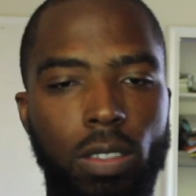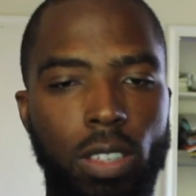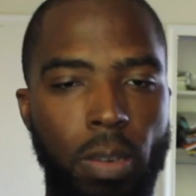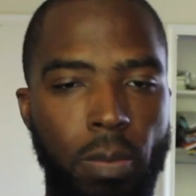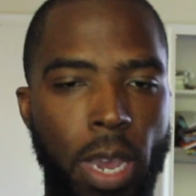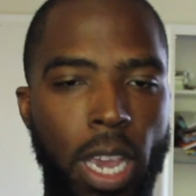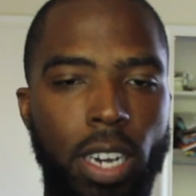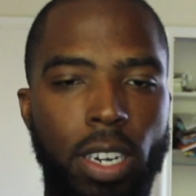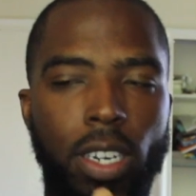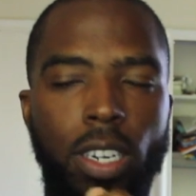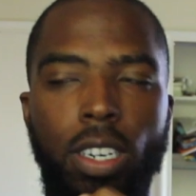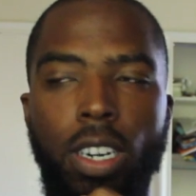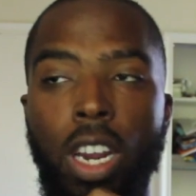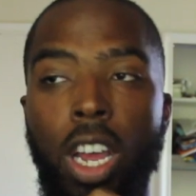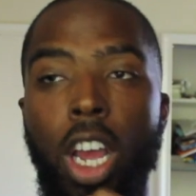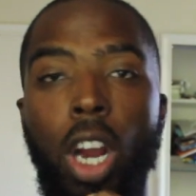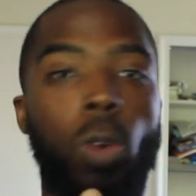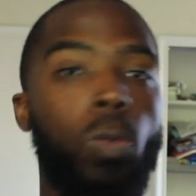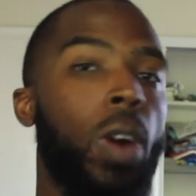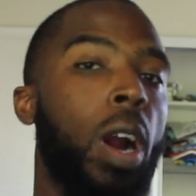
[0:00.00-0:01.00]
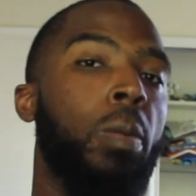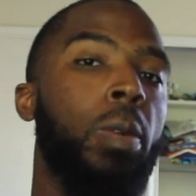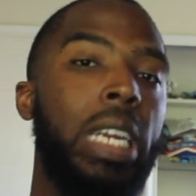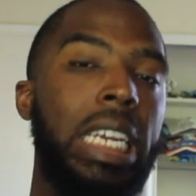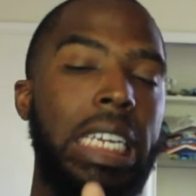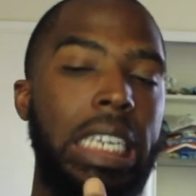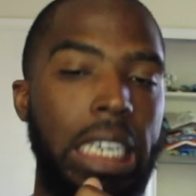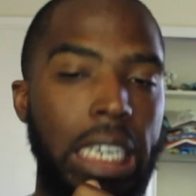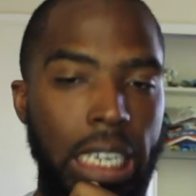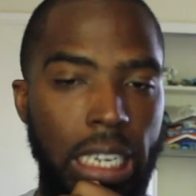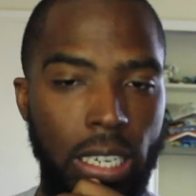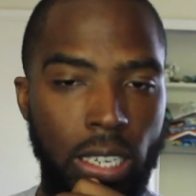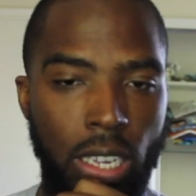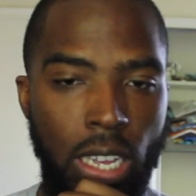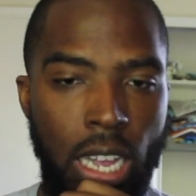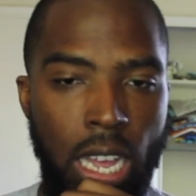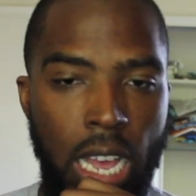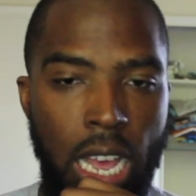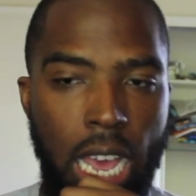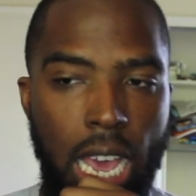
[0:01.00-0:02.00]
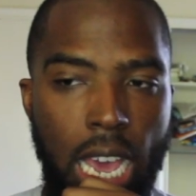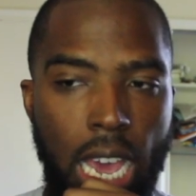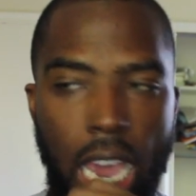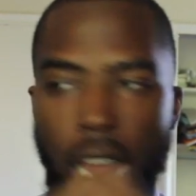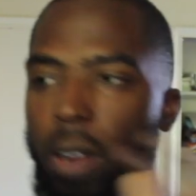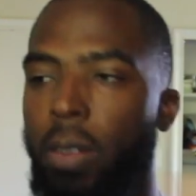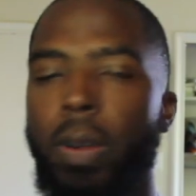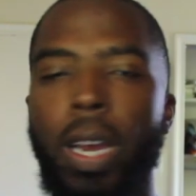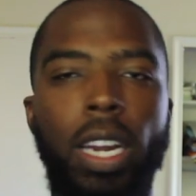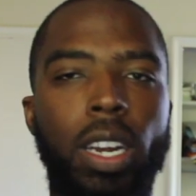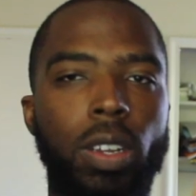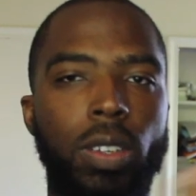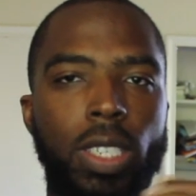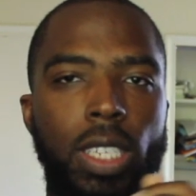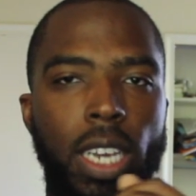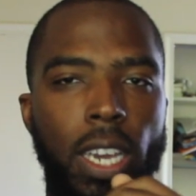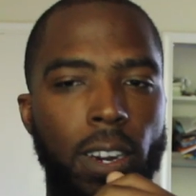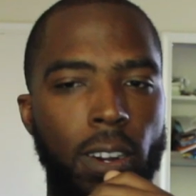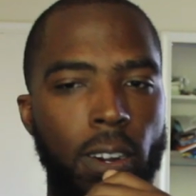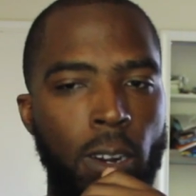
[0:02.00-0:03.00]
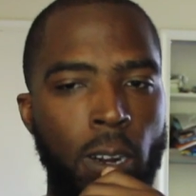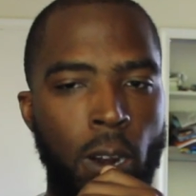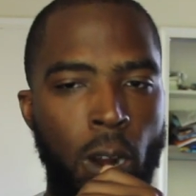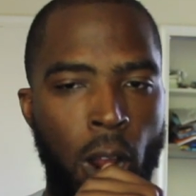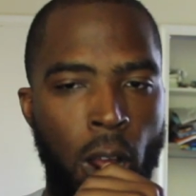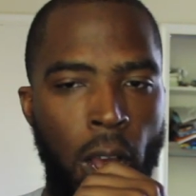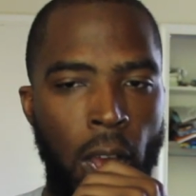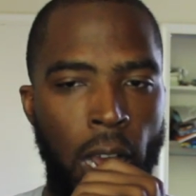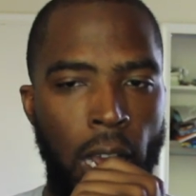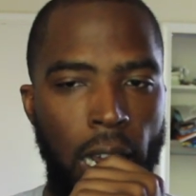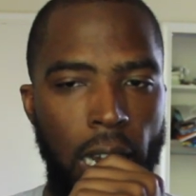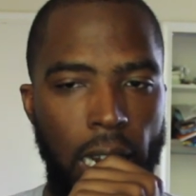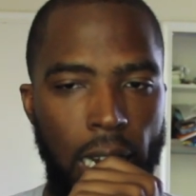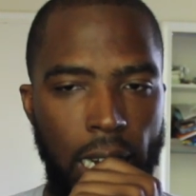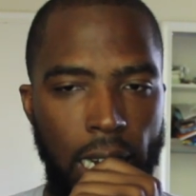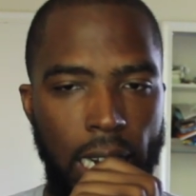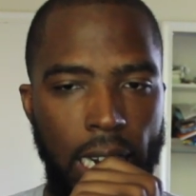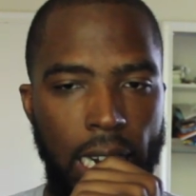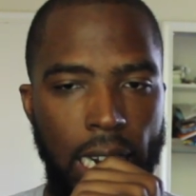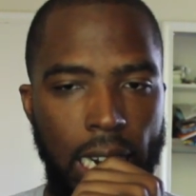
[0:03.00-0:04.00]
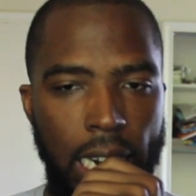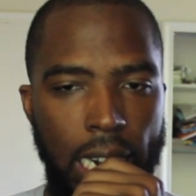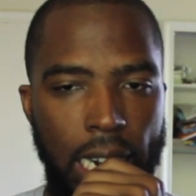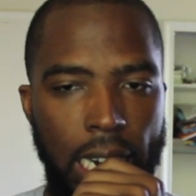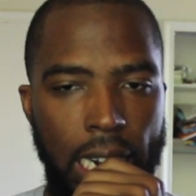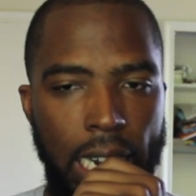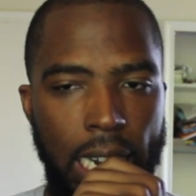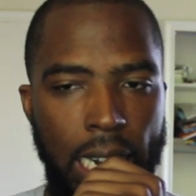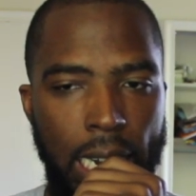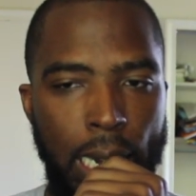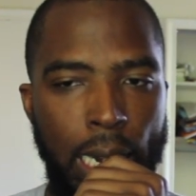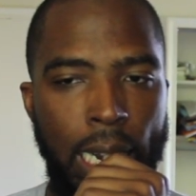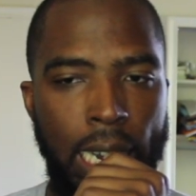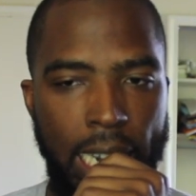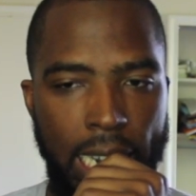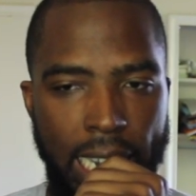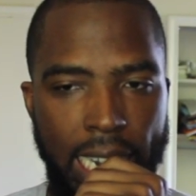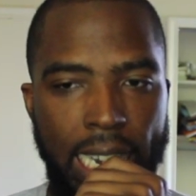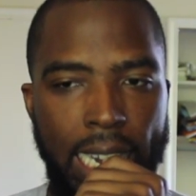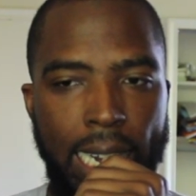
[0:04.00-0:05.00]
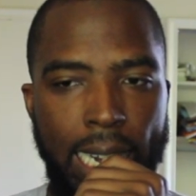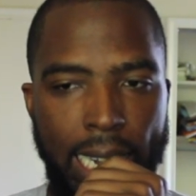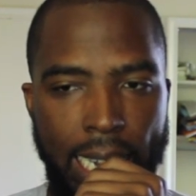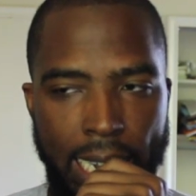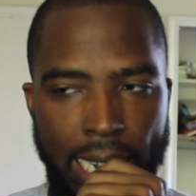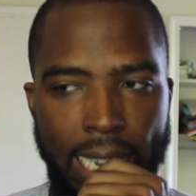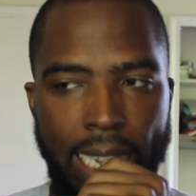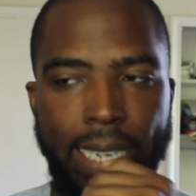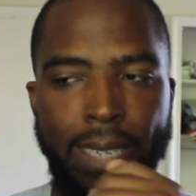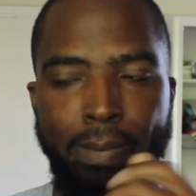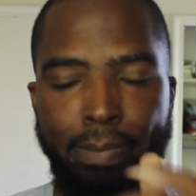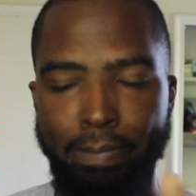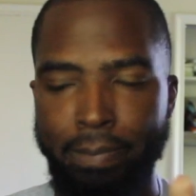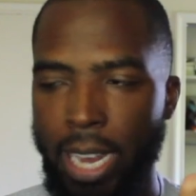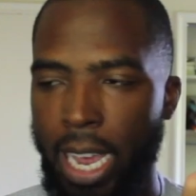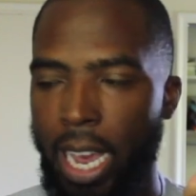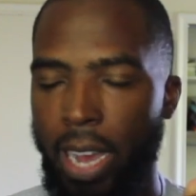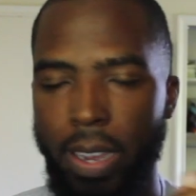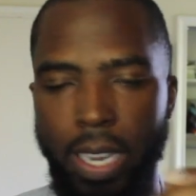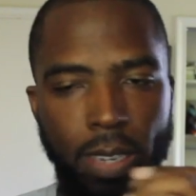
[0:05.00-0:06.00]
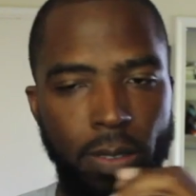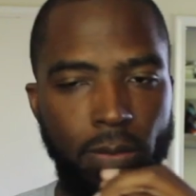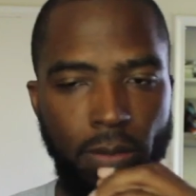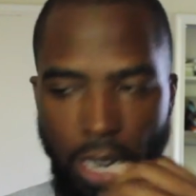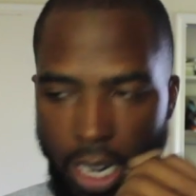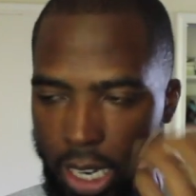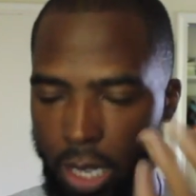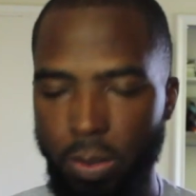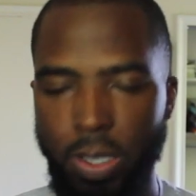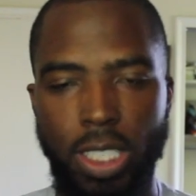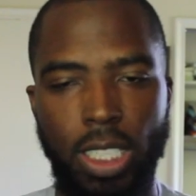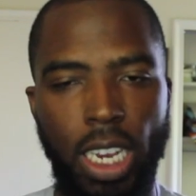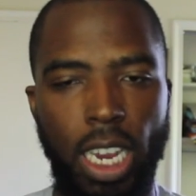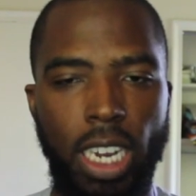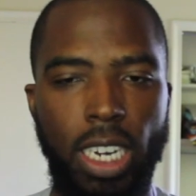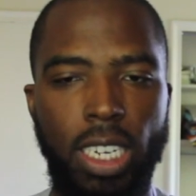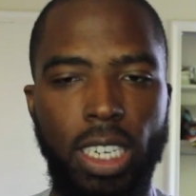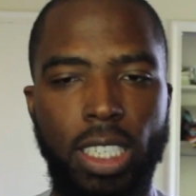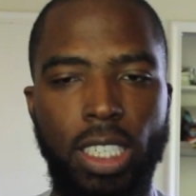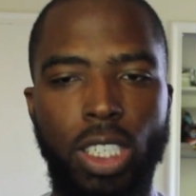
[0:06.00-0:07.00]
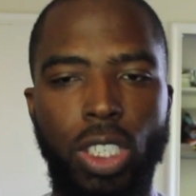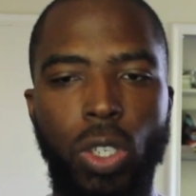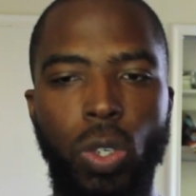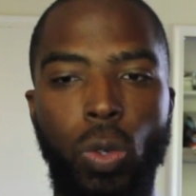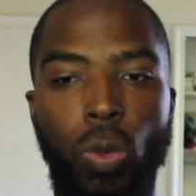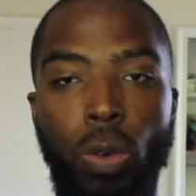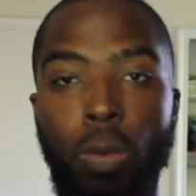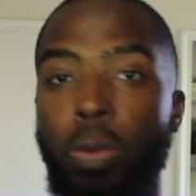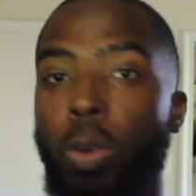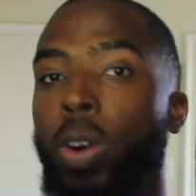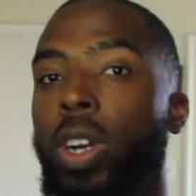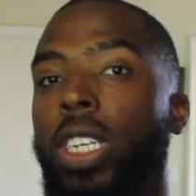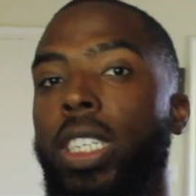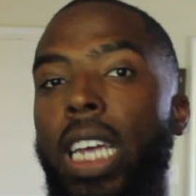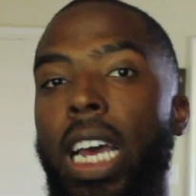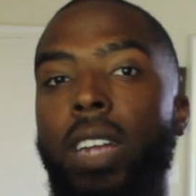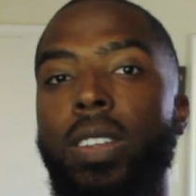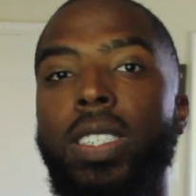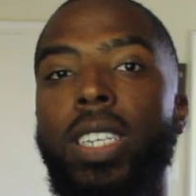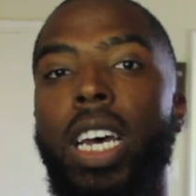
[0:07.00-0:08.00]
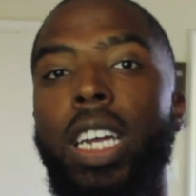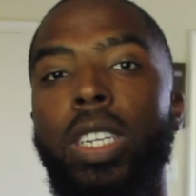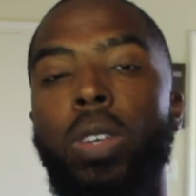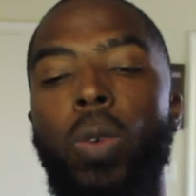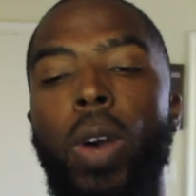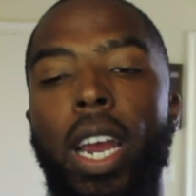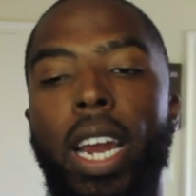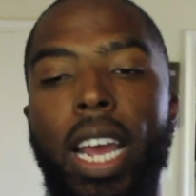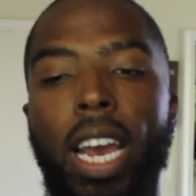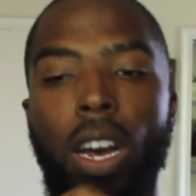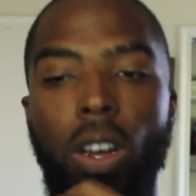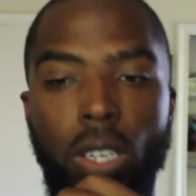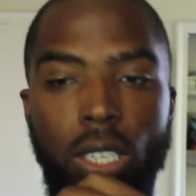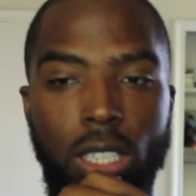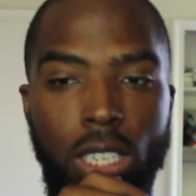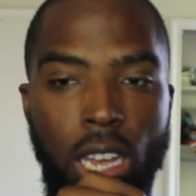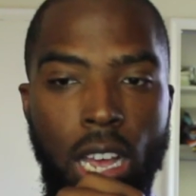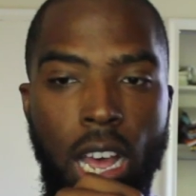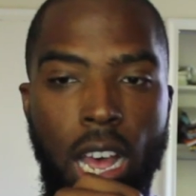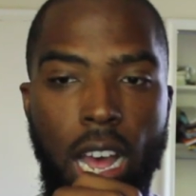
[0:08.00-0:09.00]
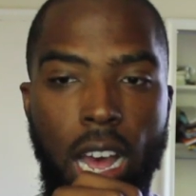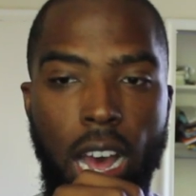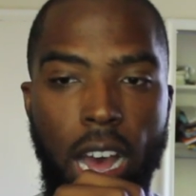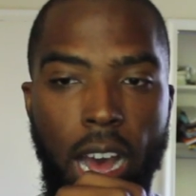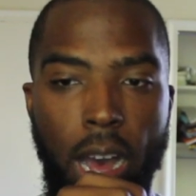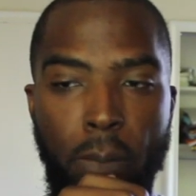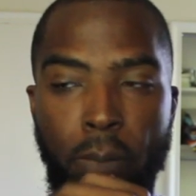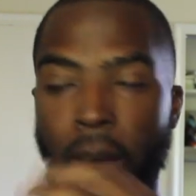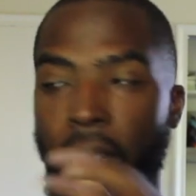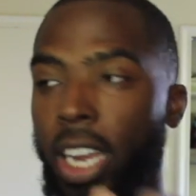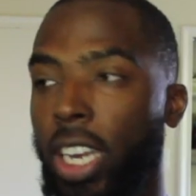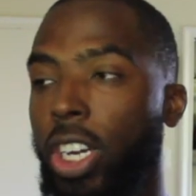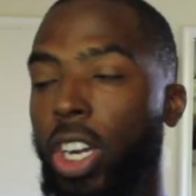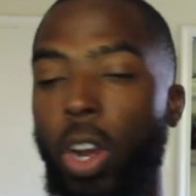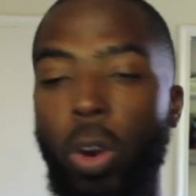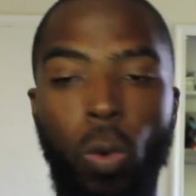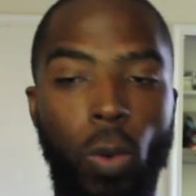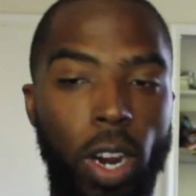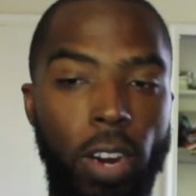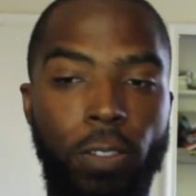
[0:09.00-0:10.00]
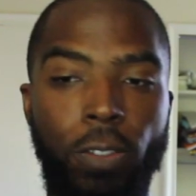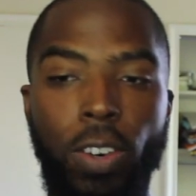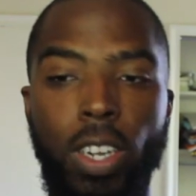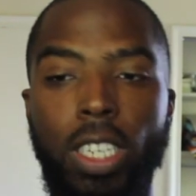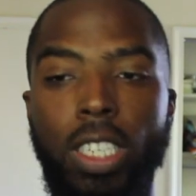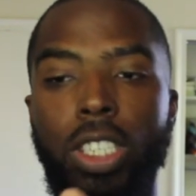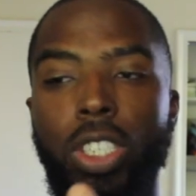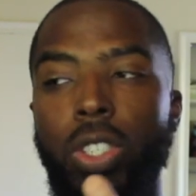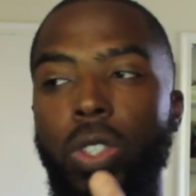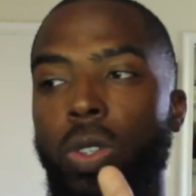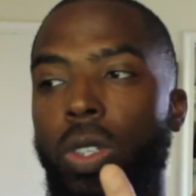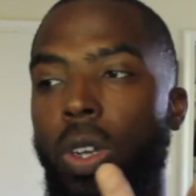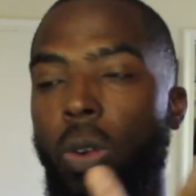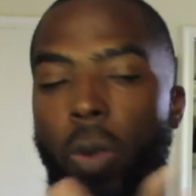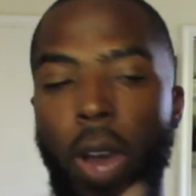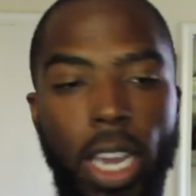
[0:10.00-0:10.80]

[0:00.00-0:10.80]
commander, Robert E. Lee. Everybody knows that. Okay. Now, he was saying this to reporters outside the White House, making no reference to the